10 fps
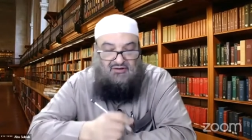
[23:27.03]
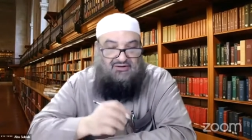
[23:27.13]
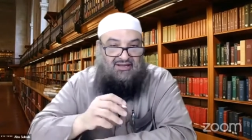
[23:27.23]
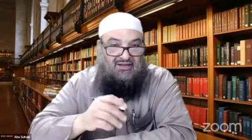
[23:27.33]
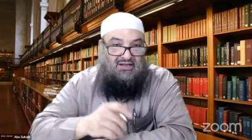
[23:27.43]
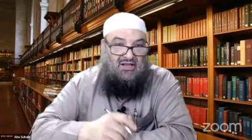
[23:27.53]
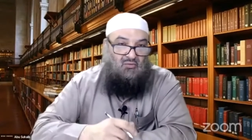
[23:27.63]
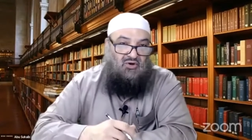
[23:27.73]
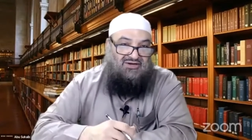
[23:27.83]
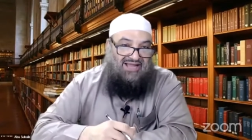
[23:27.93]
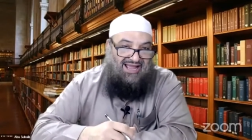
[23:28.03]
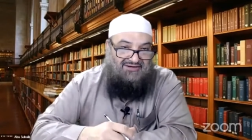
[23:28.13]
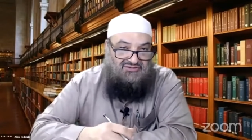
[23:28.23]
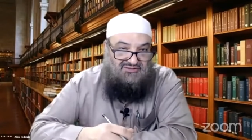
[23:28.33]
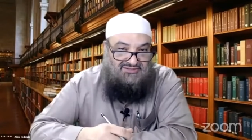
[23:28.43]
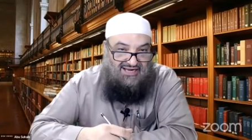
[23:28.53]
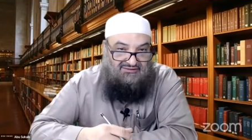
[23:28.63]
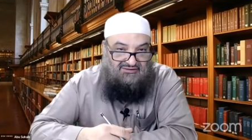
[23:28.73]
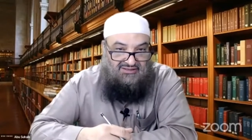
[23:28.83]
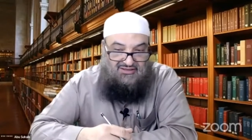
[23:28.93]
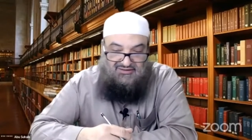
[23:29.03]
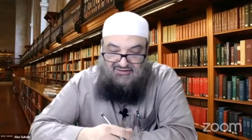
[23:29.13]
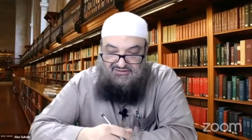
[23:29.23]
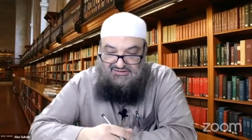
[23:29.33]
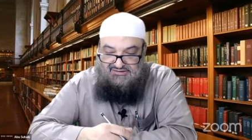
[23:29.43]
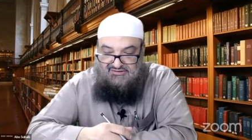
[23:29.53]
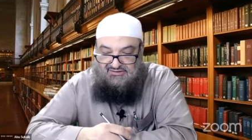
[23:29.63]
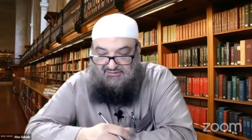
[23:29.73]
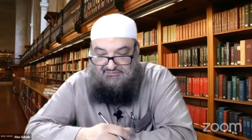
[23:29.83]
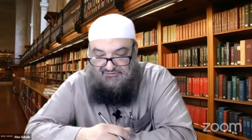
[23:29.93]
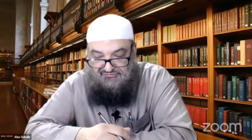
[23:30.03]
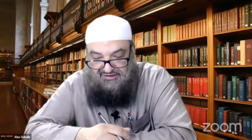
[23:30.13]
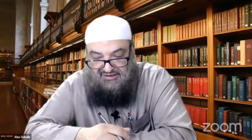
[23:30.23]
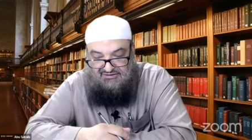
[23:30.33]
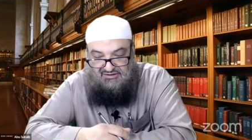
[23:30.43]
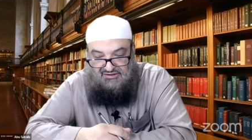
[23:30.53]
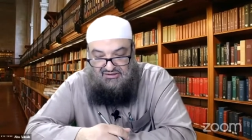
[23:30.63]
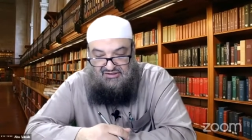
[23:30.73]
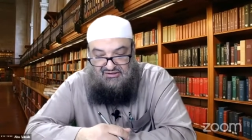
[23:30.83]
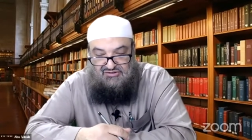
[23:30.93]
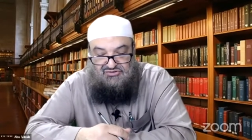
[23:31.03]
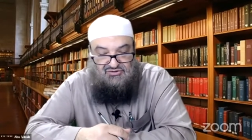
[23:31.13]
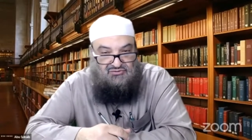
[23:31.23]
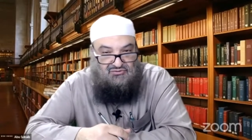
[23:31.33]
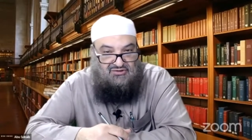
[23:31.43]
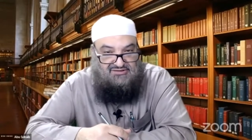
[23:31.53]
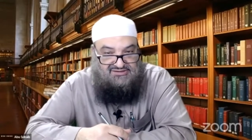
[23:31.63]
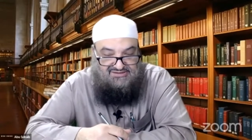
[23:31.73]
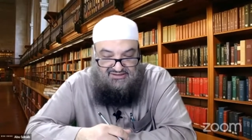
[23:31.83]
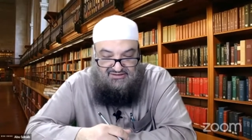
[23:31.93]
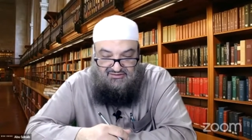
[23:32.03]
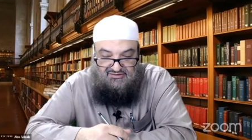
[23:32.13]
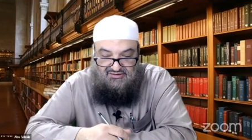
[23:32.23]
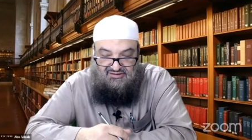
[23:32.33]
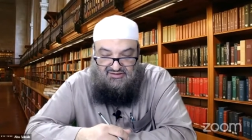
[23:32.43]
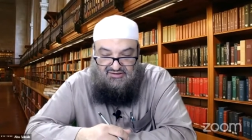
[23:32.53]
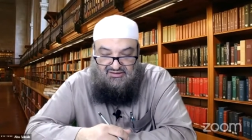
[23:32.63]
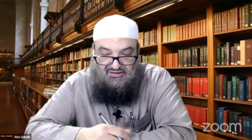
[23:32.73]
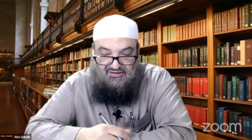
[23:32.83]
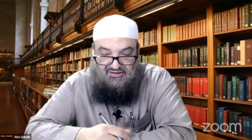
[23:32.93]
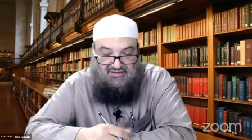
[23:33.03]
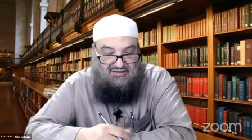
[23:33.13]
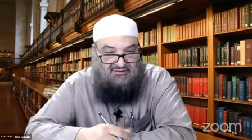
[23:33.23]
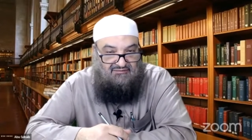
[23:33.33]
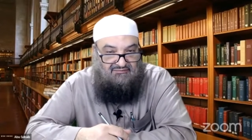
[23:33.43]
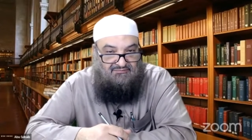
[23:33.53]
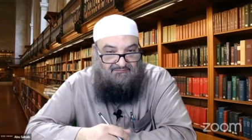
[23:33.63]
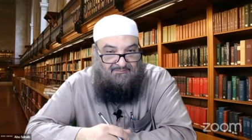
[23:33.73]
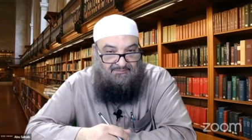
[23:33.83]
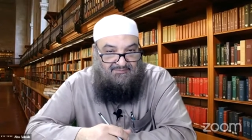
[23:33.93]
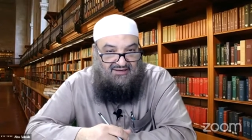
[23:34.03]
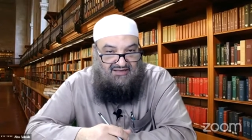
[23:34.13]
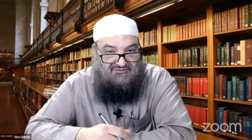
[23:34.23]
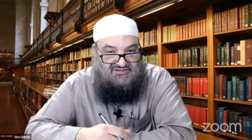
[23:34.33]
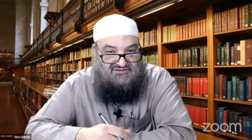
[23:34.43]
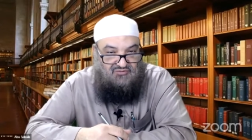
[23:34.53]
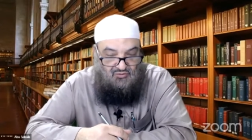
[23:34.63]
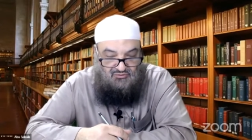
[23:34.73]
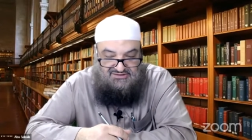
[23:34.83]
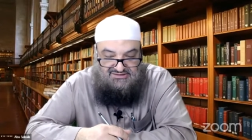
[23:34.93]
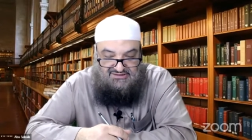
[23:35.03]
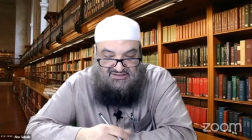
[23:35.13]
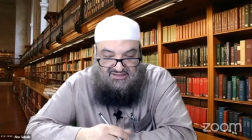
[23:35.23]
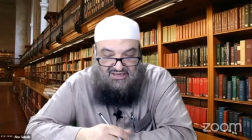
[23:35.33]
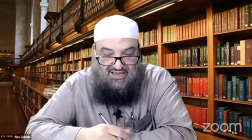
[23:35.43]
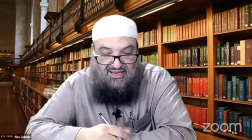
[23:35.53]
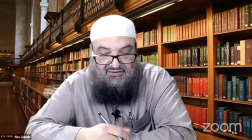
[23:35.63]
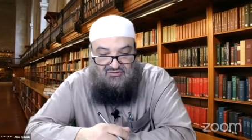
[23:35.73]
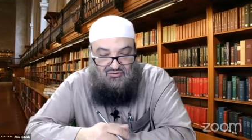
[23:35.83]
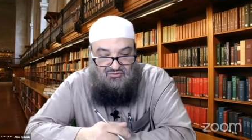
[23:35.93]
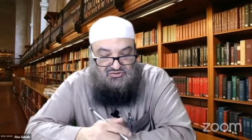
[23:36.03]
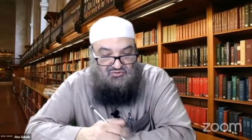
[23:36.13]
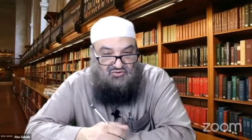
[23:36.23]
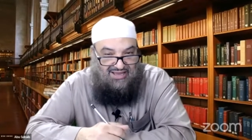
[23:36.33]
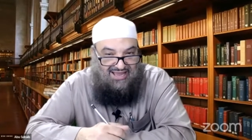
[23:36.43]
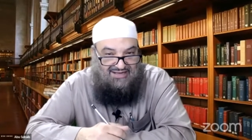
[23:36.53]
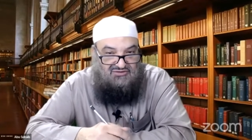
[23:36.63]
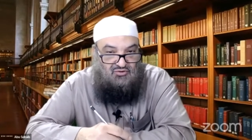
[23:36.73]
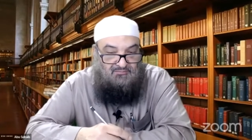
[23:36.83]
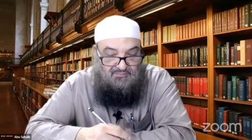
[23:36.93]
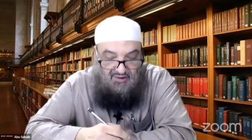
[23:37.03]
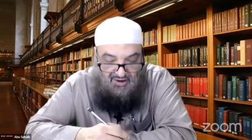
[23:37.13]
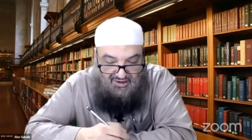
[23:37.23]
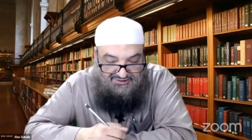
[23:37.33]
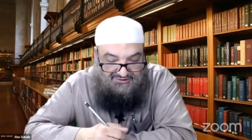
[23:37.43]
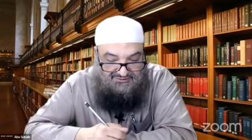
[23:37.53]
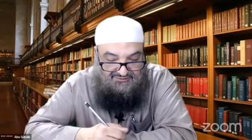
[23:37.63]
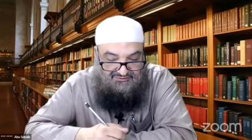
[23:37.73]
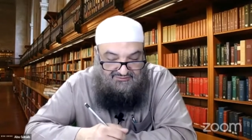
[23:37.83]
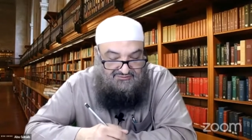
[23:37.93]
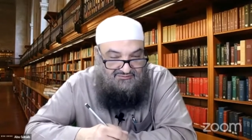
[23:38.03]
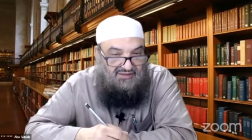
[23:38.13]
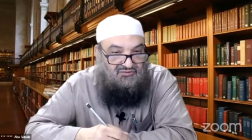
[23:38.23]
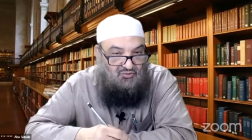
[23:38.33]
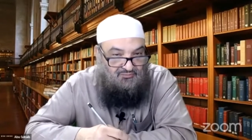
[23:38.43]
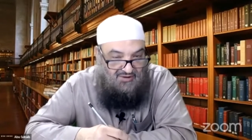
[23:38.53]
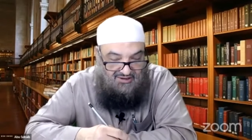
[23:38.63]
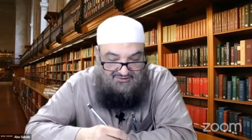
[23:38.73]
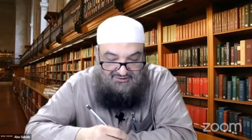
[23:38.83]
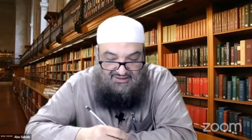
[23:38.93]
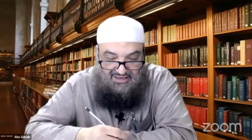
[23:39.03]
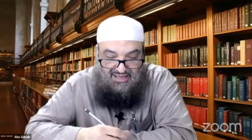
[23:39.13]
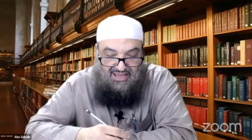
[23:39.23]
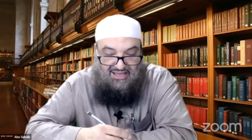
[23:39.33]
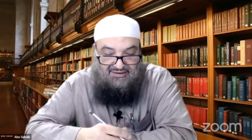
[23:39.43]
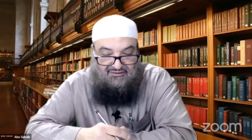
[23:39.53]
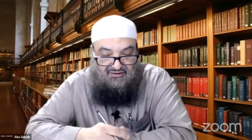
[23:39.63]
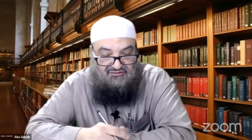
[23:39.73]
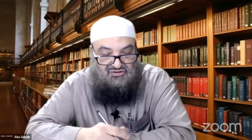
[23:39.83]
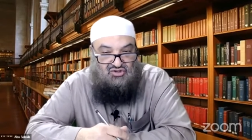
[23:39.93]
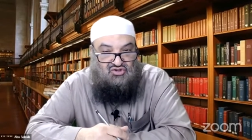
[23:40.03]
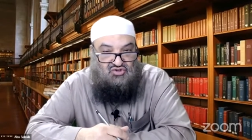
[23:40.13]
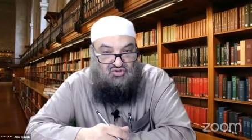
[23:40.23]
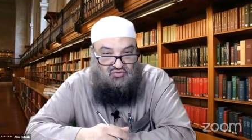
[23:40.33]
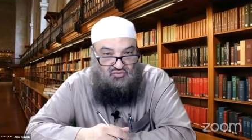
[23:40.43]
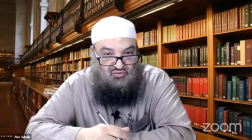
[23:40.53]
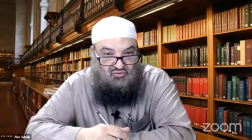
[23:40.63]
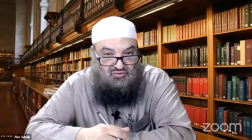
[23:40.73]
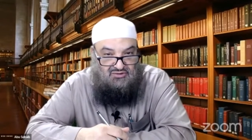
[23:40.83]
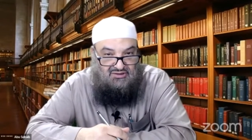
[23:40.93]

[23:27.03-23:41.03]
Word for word: Okay, we could add to the title here. It is preferred to conceal the believers' faults and also to add to pardon and to pardon and not to